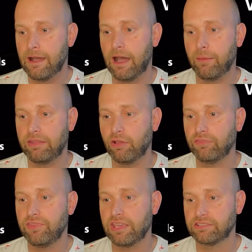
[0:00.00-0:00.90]
uh, and
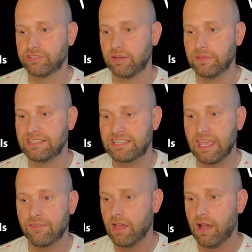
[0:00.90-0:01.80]
those vehicles are going to be
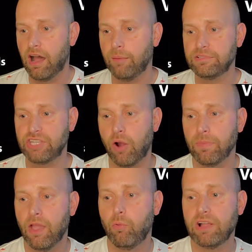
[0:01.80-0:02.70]
safe. Um, so
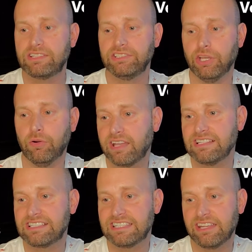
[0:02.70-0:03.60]
what to do?
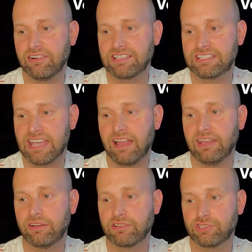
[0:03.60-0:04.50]
Consider
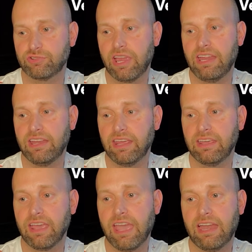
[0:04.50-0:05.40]
selling or
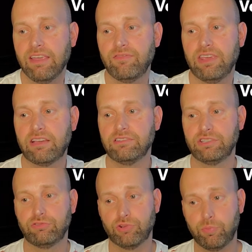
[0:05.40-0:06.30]
trading any vehicles
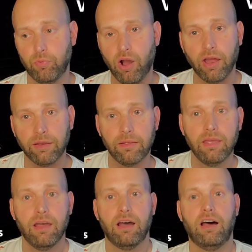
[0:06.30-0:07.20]
in Group 1. Um,
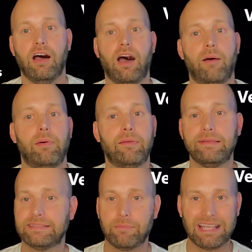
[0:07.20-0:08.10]
I'm,
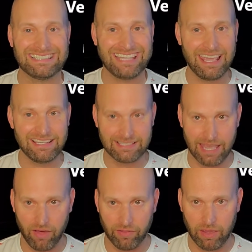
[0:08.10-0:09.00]
not, I'm not saying
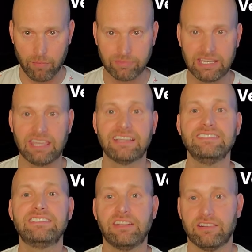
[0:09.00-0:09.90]
sell them, I'm saying
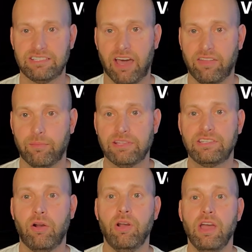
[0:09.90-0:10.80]
consider sell them. And
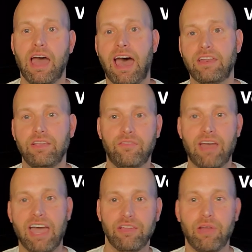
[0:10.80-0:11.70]
so how do you
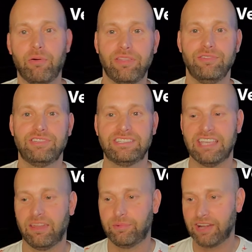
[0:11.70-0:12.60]
evaluate whether you should
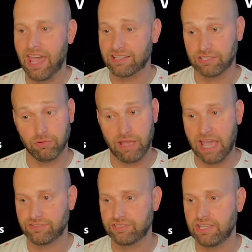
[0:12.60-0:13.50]
sell them or not? So
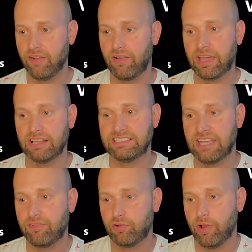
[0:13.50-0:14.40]
ask yourself, I got
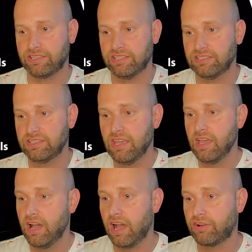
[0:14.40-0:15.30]
several questions.
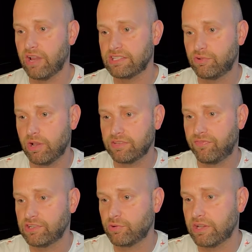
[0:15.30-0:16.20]
Uh, first
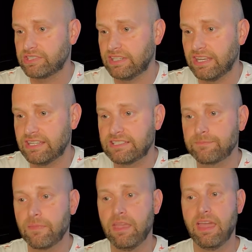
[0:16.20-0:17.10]
question is,
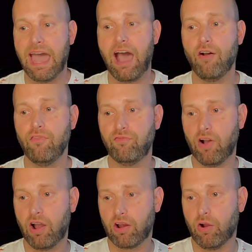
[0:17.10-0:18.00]
how
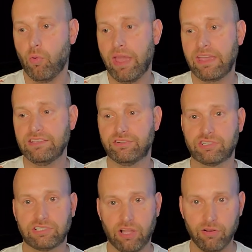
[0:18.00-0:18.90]
far away is your
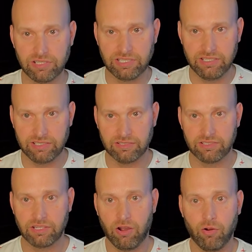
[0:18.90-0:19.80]
slow season?
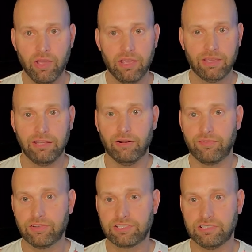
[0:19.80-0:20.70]
So, you know,
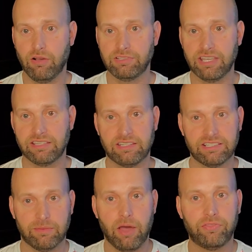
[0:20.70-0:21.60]
if your slow season
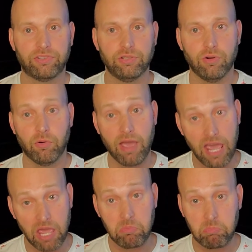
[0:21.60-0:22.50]
is a month or two
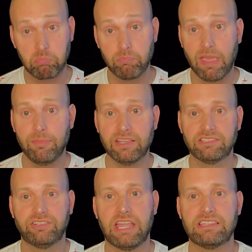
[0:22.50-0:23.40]
away, maybe it's
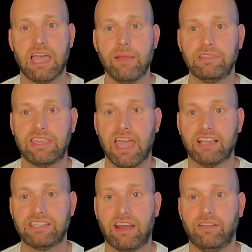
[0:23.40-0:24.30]
a great time to
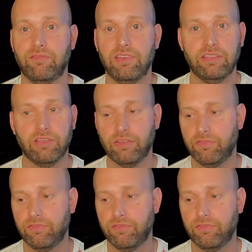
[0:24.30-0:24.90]
cash out on the, those